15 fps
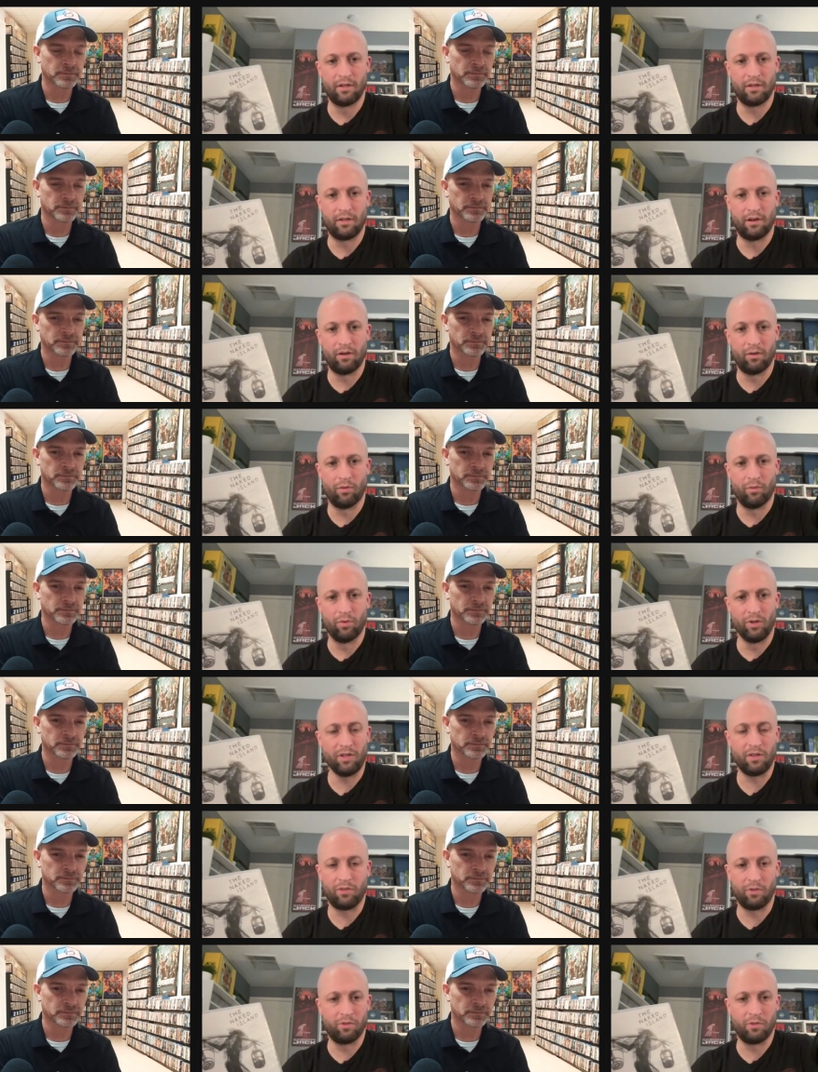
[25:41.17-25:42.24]
Speaker 1: you know,
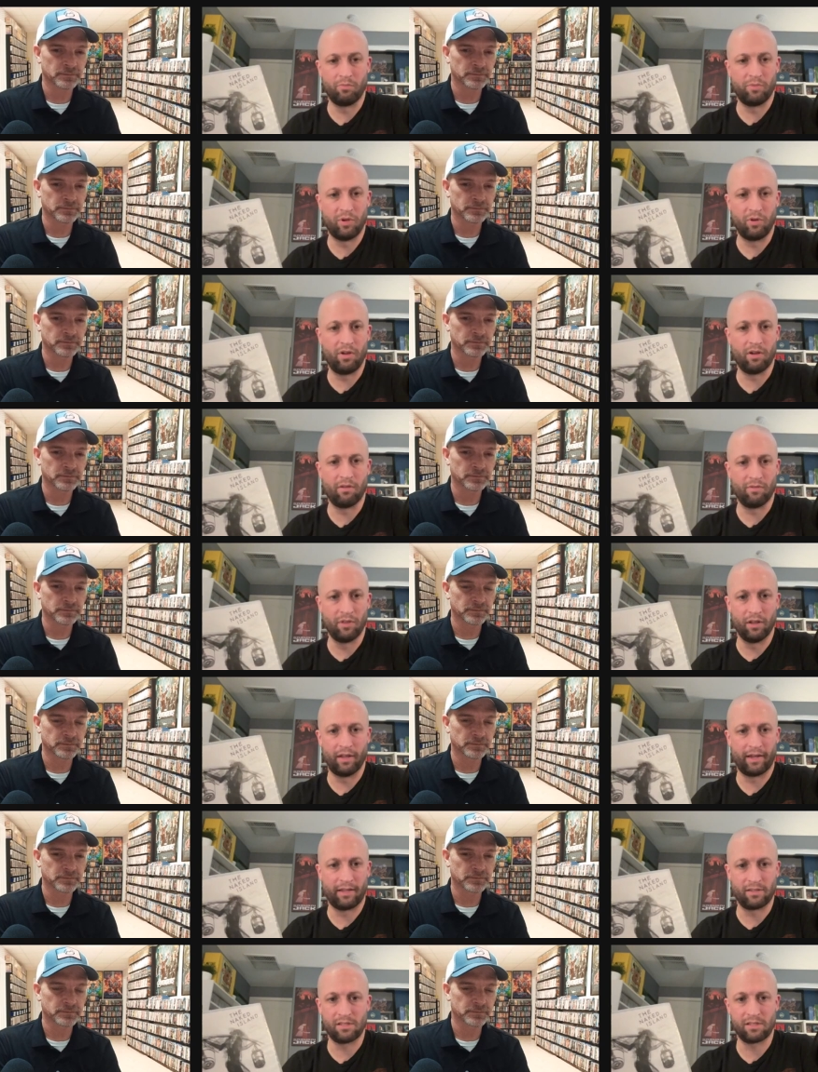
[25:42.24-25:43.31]
really the the beauty of the
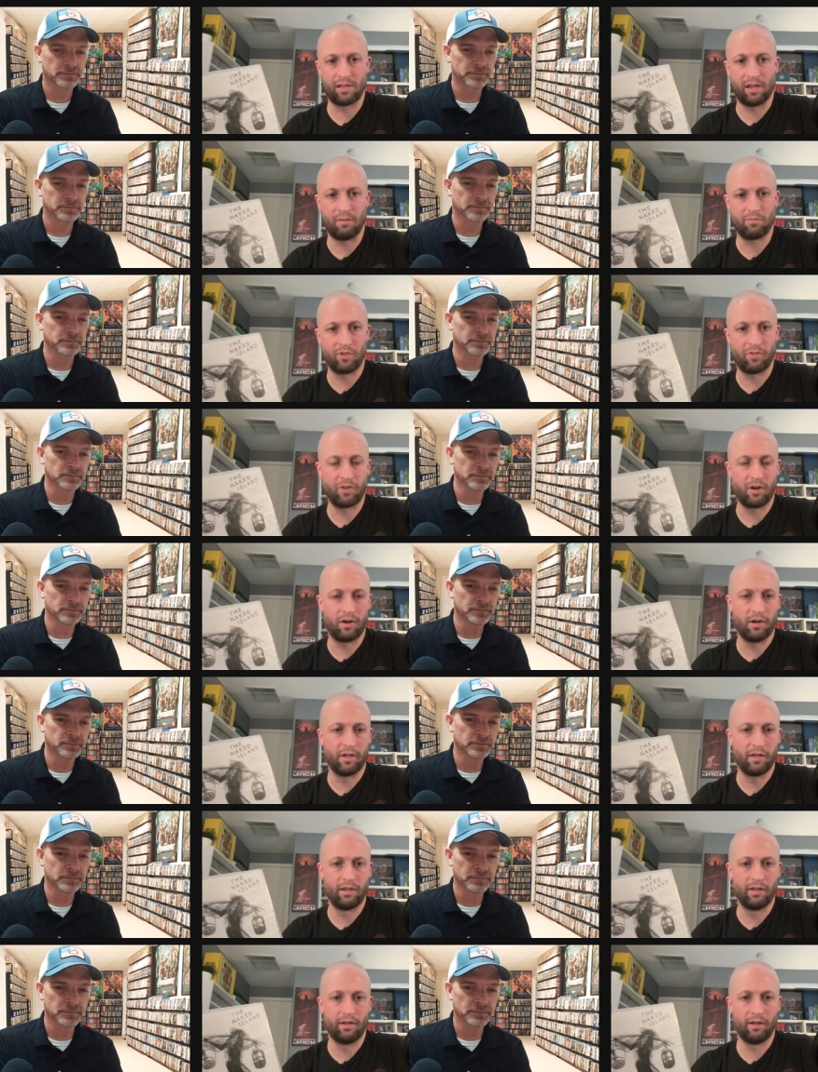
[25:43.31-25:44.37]
landscape that they're
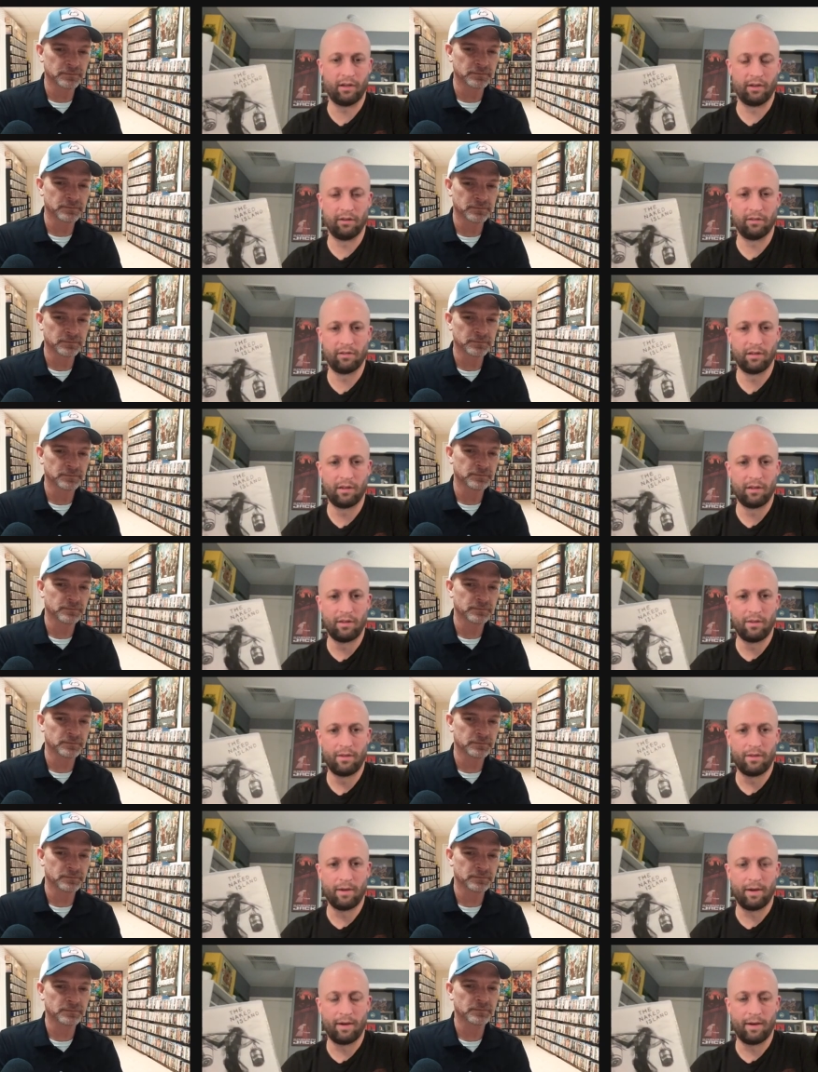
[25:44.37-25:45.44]
in. And
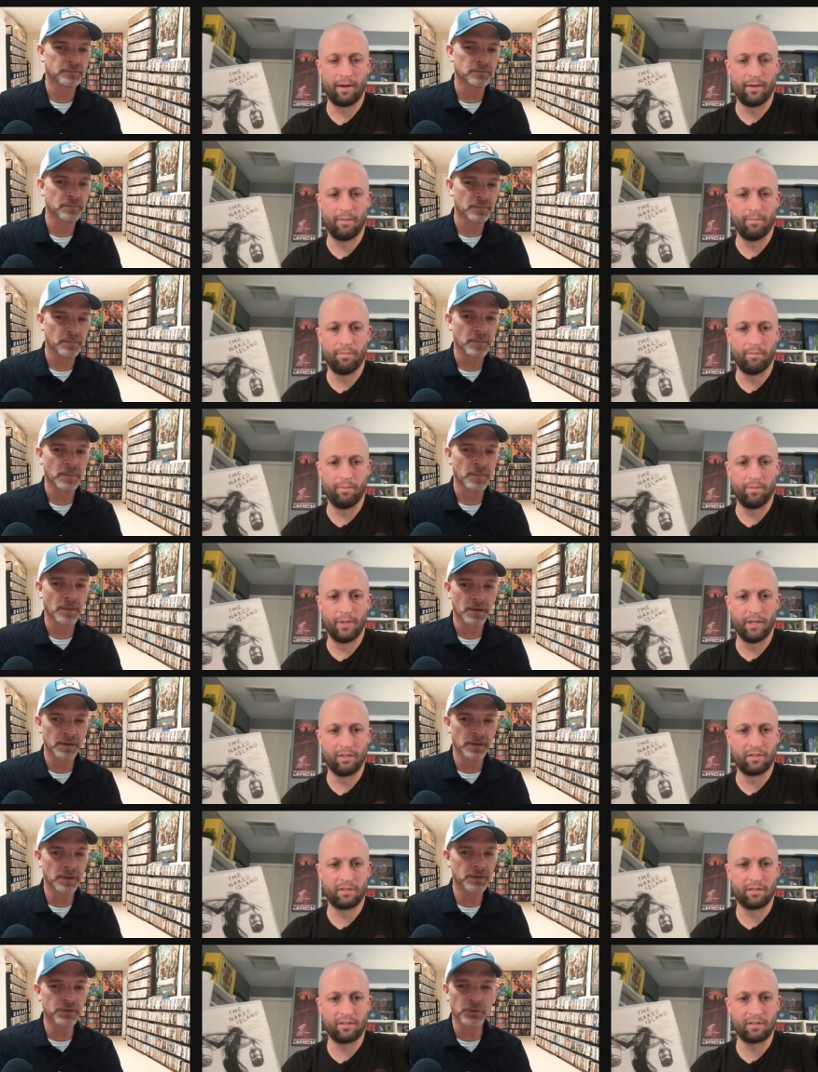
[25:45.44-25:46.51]
um
Speaker 2: it's
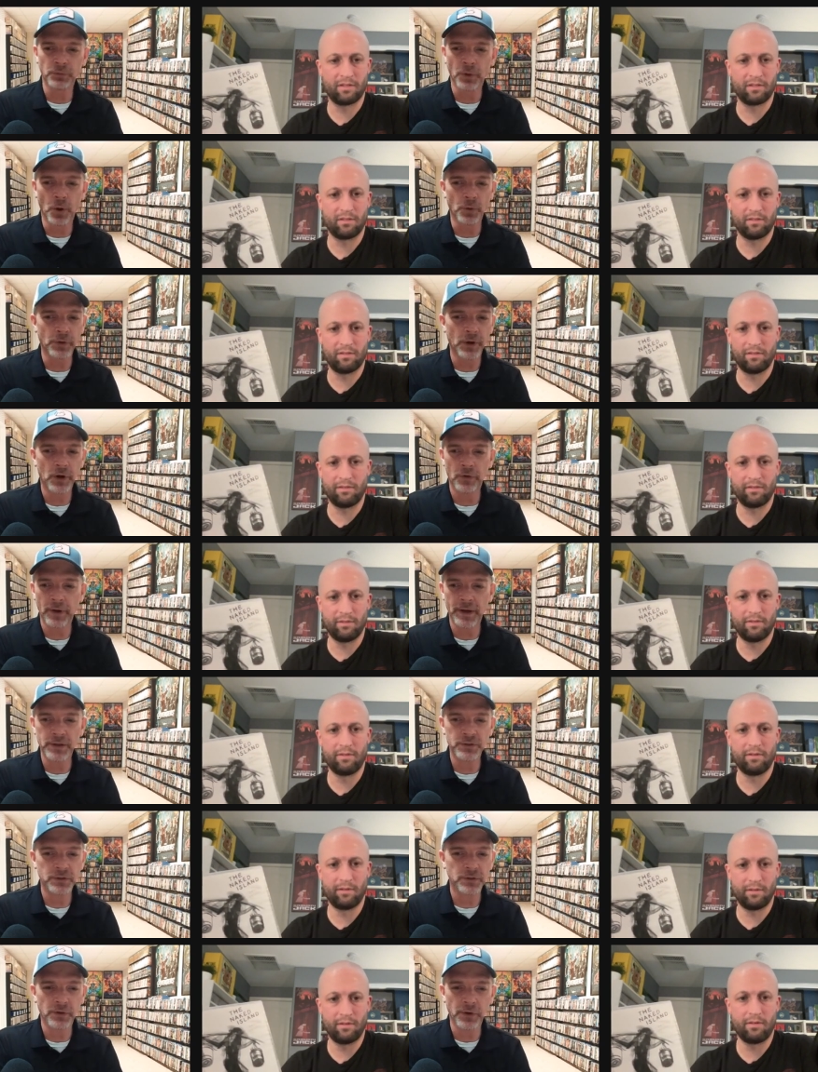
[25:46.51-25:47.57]
yeah, so no
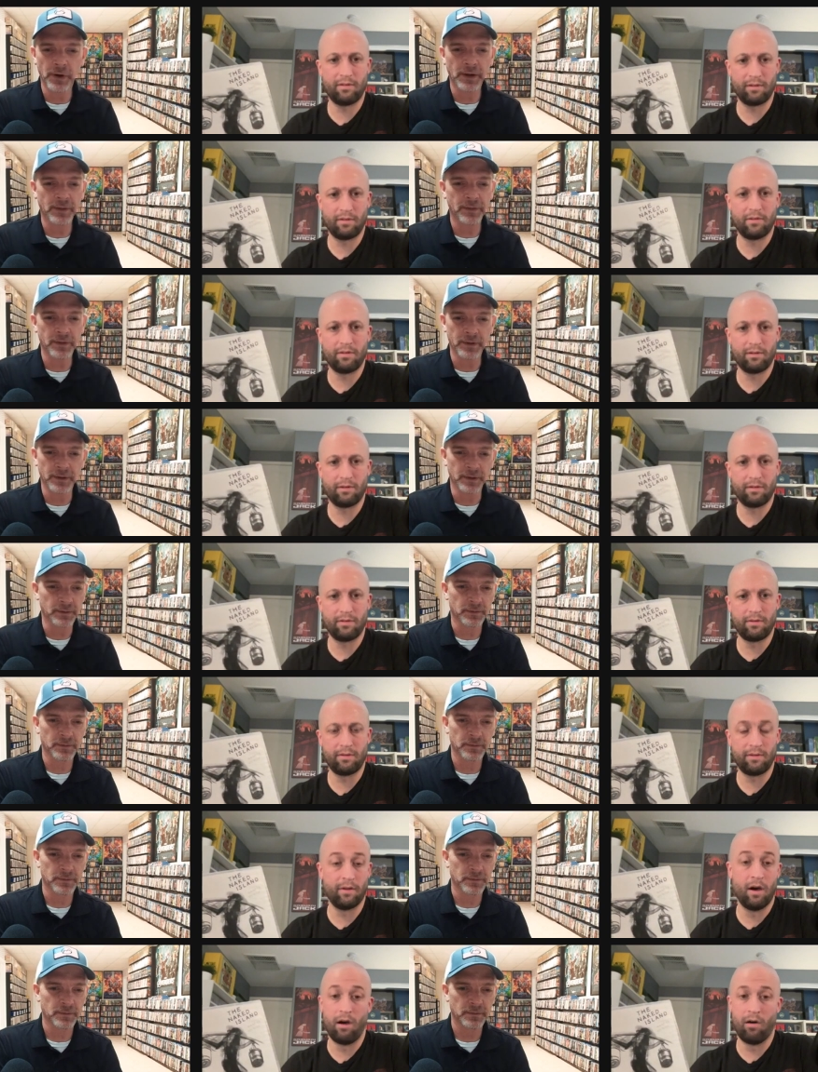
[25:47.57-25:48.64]
narration or anything.
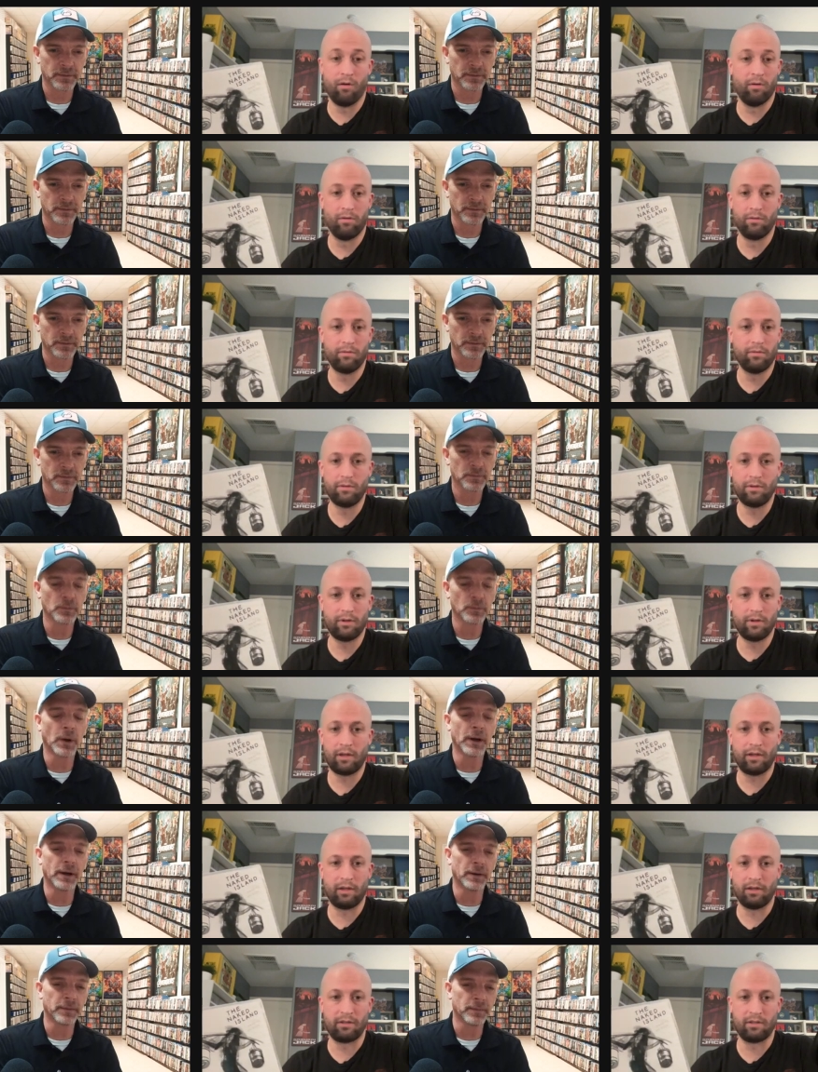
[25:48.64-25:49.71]
Speaker 1: No.
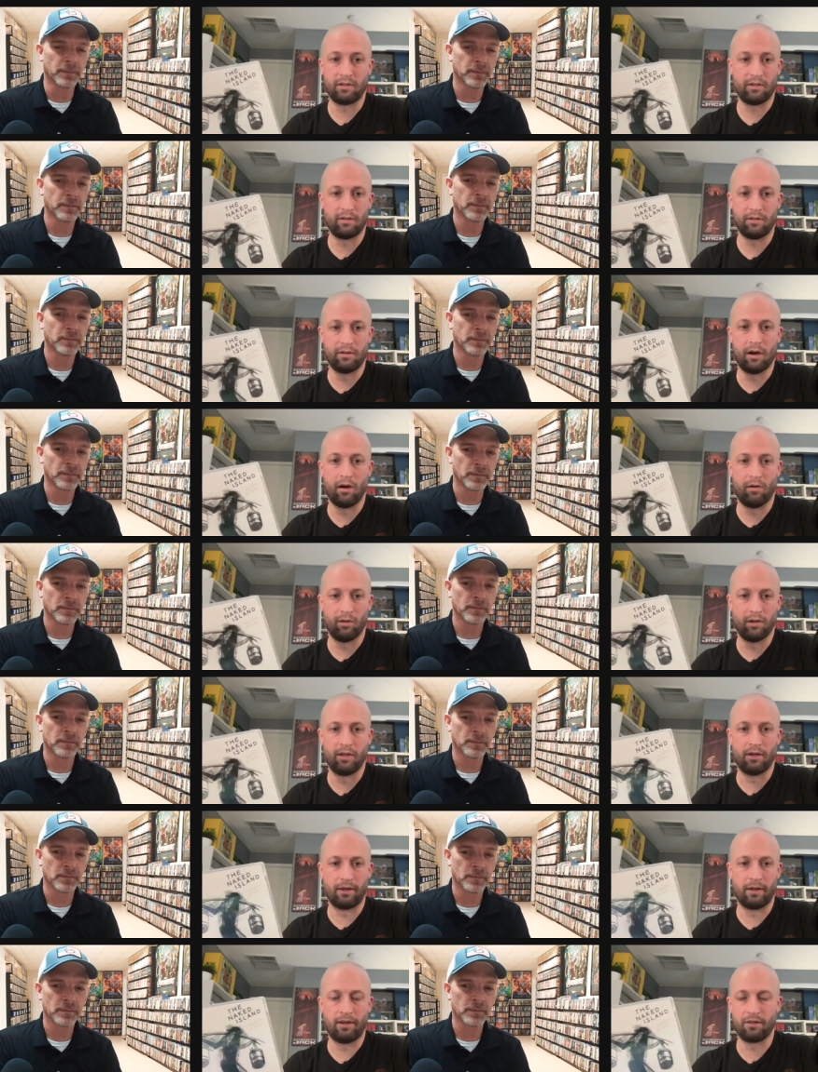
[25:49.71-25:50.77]
Wow. And it, no and
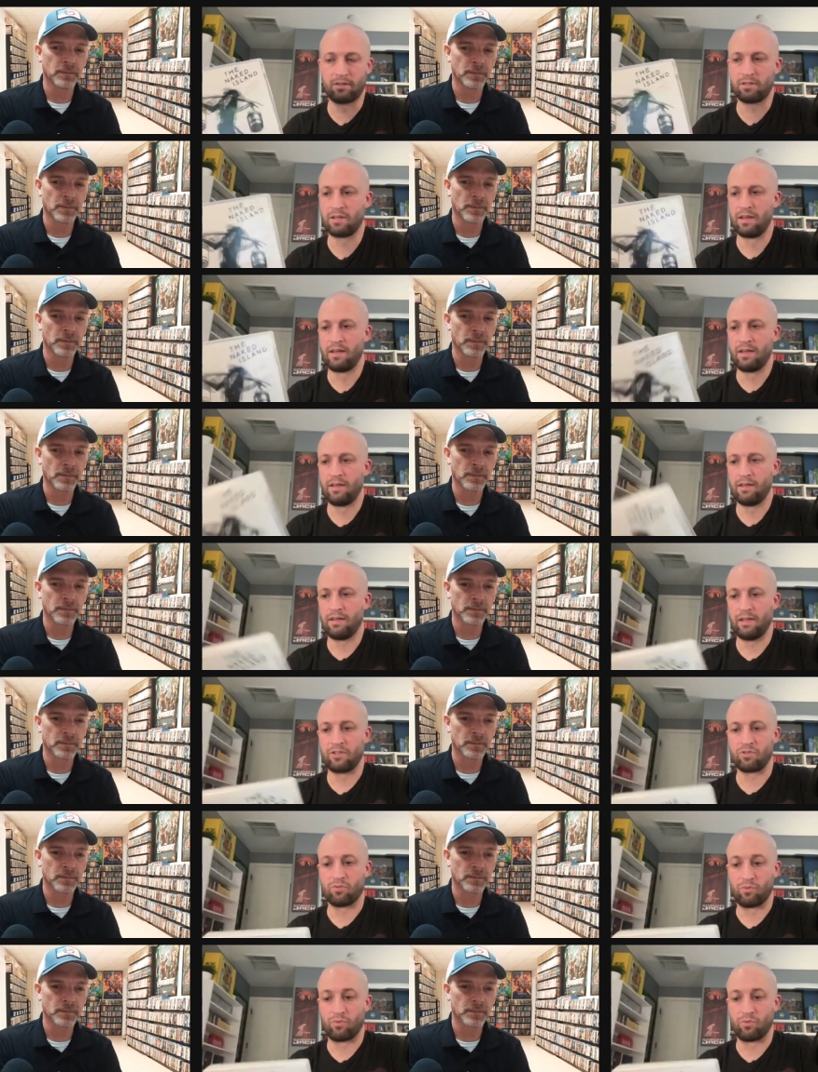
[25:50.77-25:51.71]
and it's it's